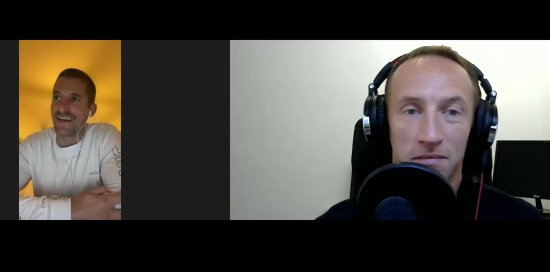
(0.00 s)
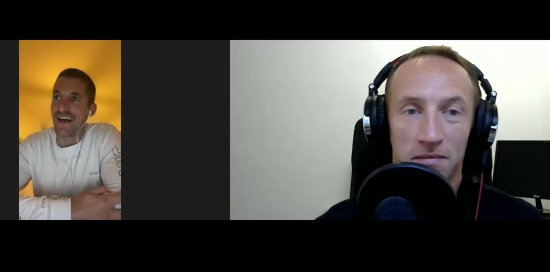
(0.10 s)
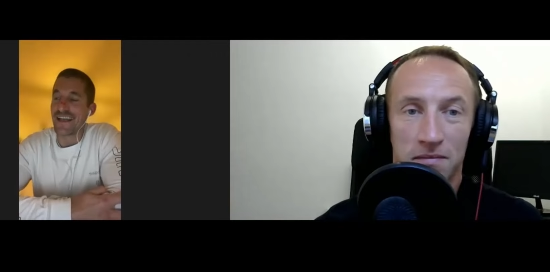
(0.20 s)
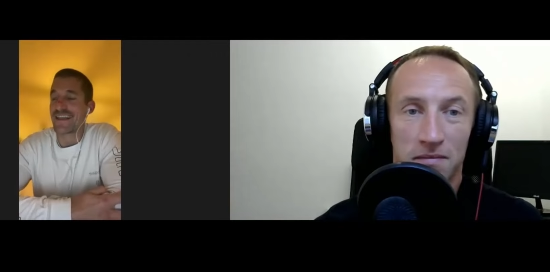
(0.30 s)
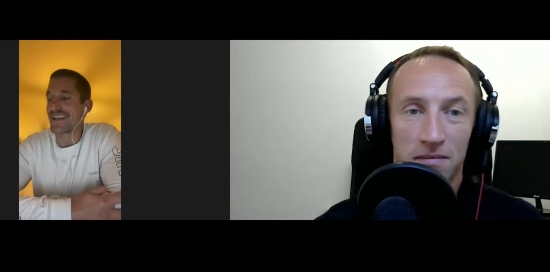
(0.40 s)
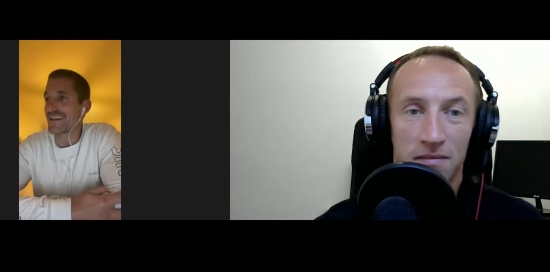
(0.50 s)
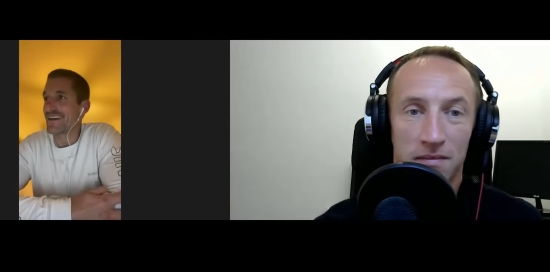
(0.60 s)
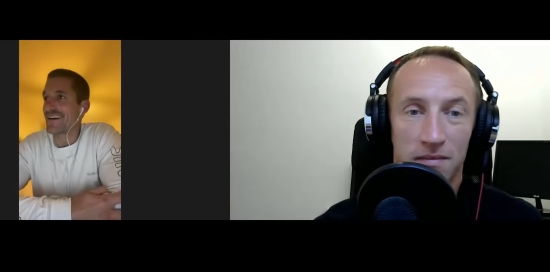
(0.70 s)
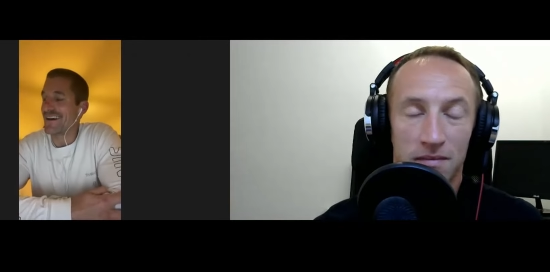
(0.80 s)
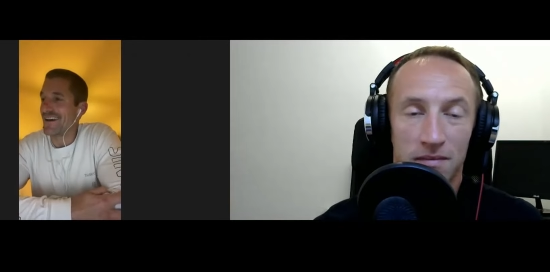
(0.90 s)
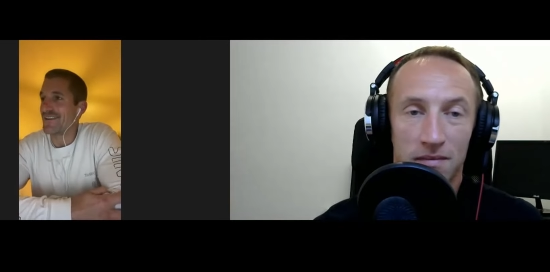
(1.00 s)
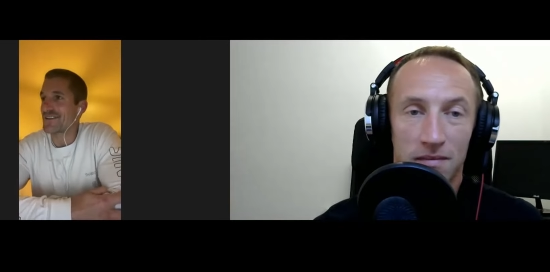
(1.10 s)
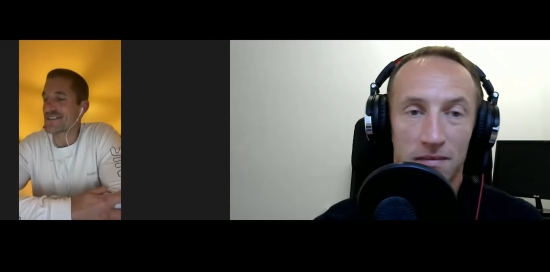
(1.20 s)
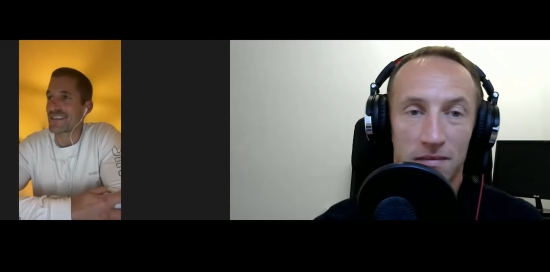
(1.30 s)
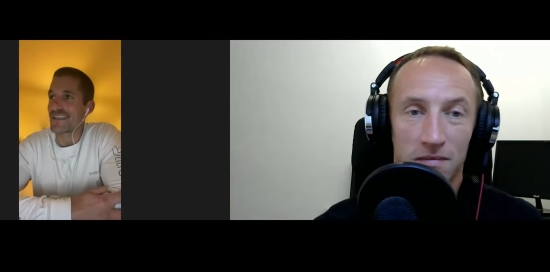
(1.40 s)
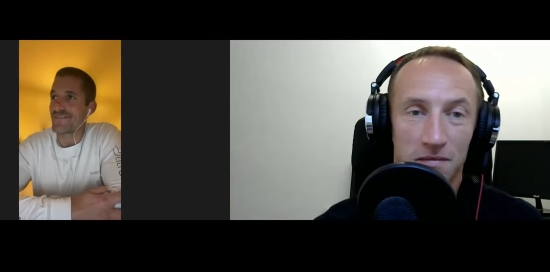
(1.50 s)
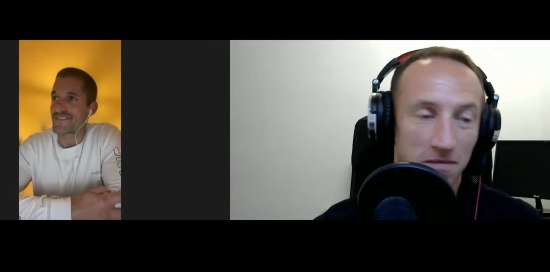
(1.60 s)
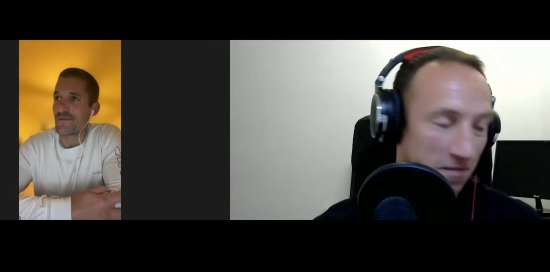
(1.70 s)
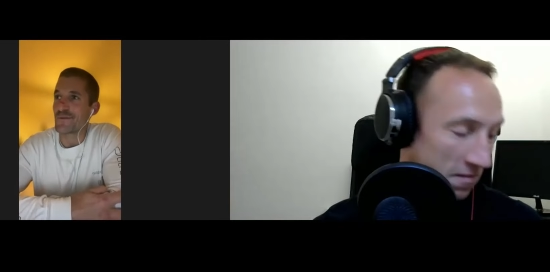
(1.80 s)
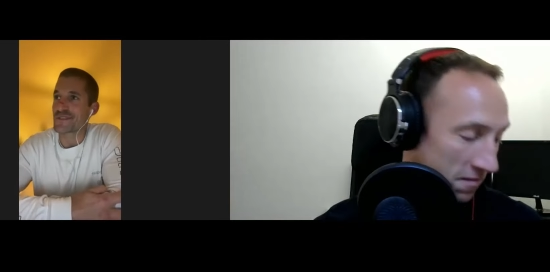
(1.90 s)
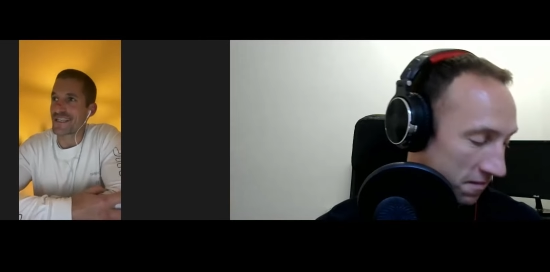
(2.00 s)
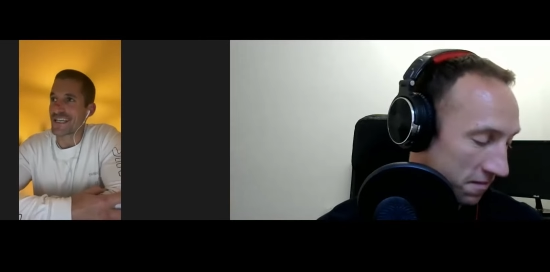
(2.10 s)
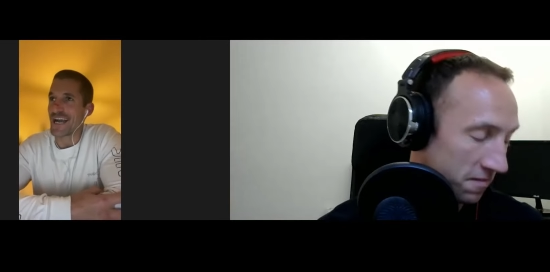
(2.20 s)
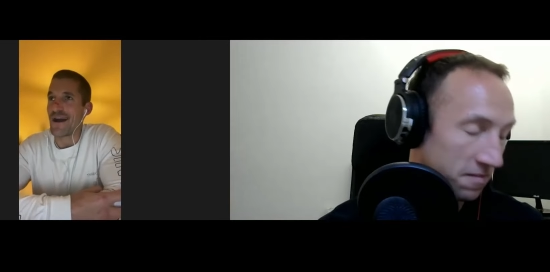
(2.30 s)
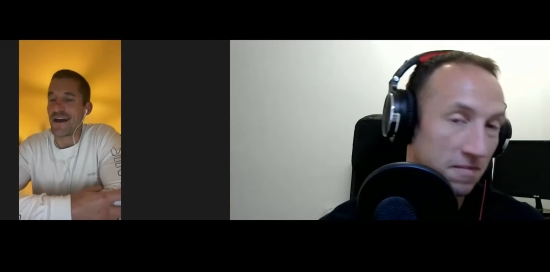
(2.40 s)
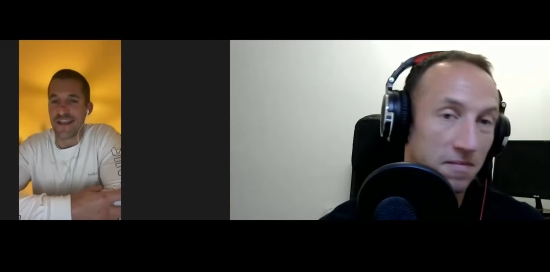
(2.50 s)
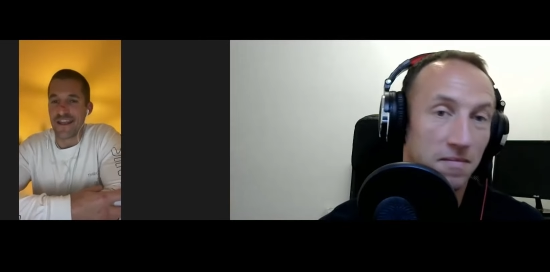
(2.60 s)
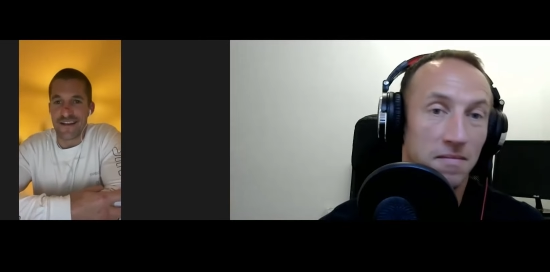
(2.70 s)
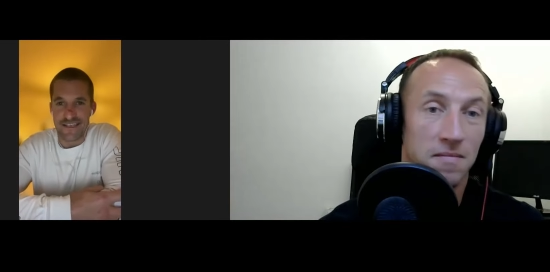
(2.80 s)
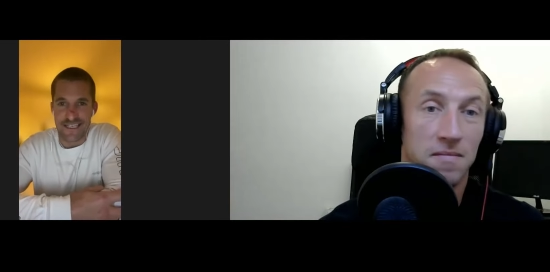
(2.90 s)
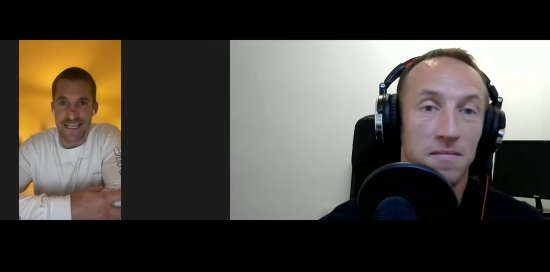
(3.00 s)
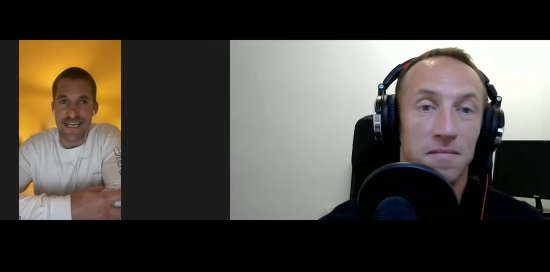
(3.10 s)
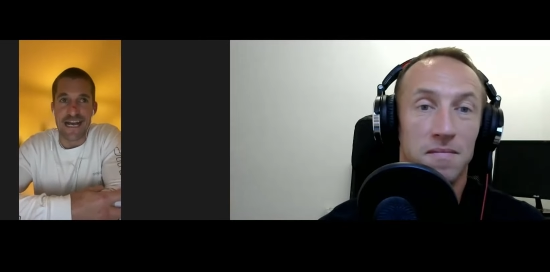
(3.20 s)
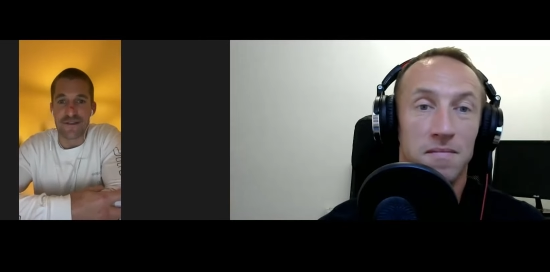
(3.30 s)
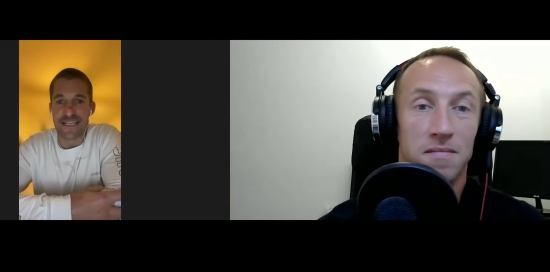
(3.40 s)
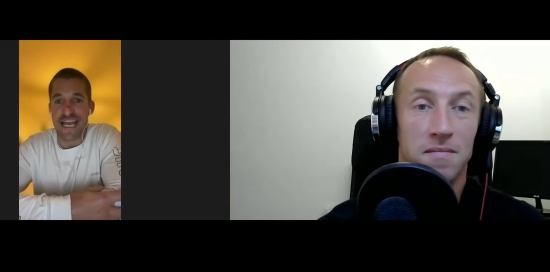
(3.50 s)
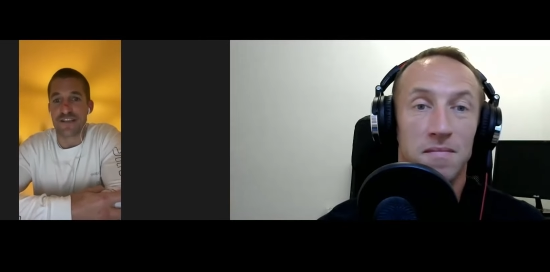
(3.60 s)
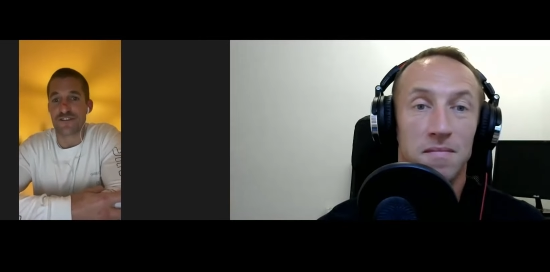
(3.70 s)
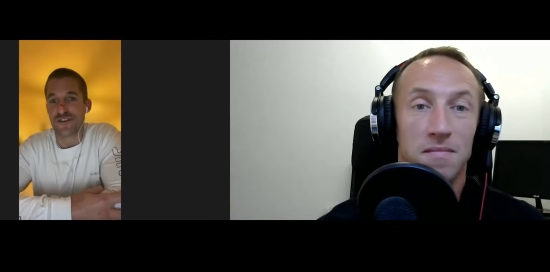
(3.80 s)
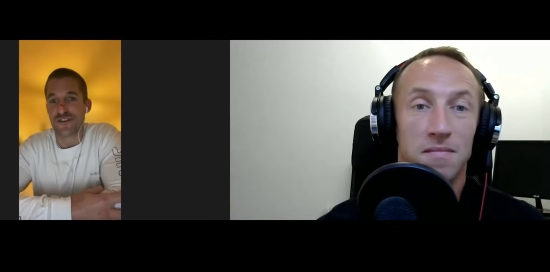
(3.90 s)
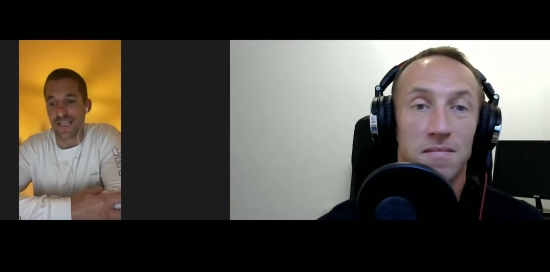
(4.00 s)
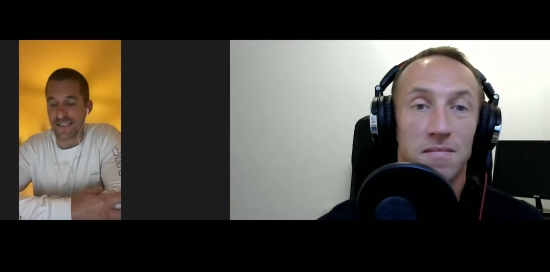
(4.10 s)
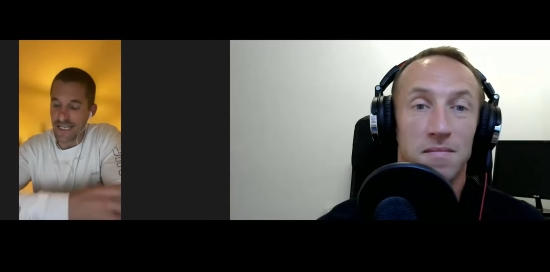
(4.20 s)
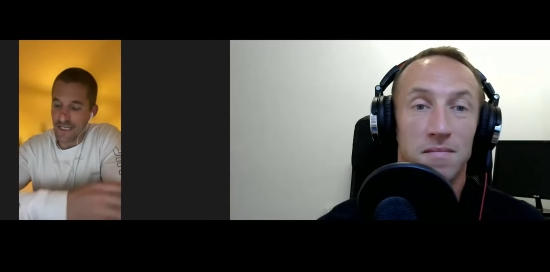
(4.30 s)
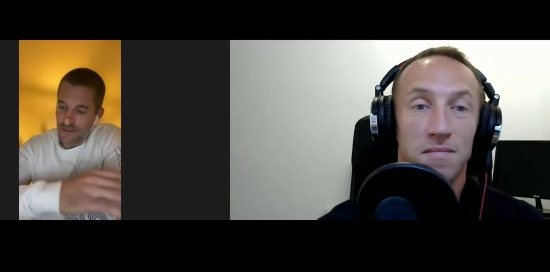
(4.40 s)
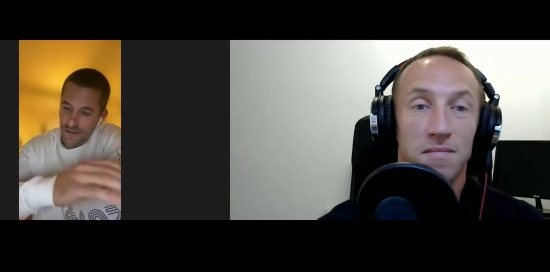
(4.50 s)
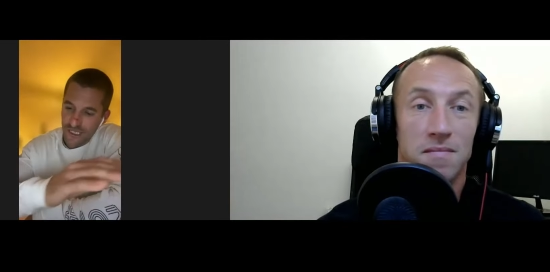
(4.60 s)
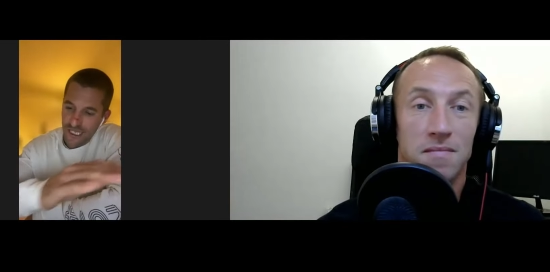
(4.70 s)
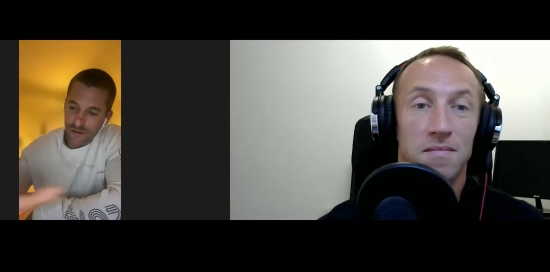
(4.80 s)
Speaker 1: I think, honestly, if someone was going to go out there and hit ten hours extra, like they could do their